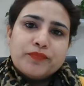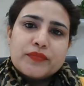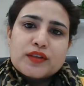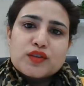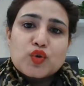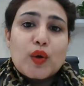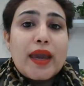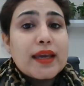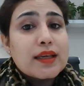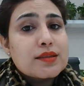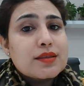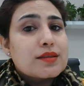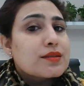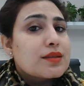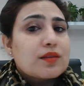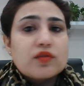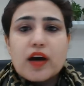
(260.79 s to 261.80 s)
So
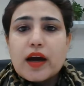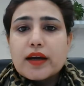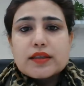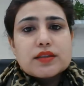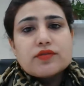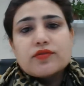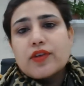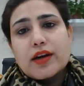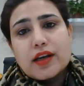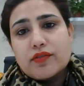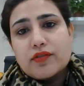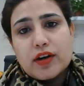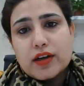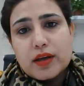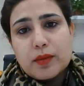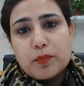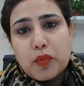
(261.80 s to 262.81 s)
X's and Y's are a very,
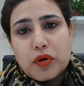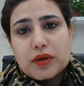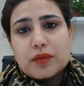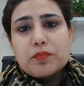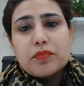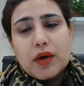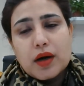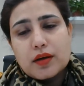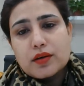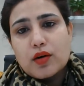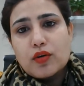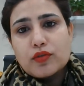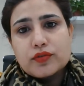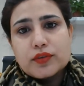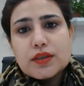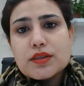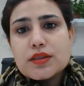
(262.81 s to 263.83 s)
very important part of
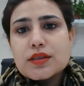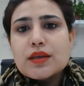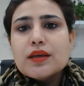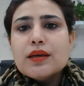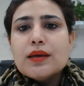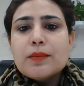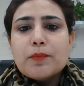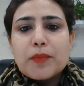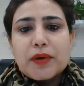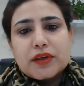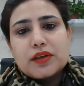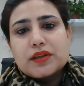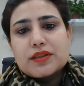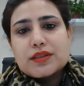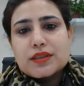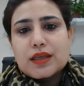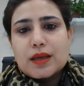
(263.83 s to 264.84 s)
this
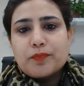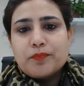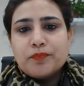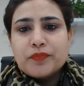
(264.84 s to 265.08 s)
particular step.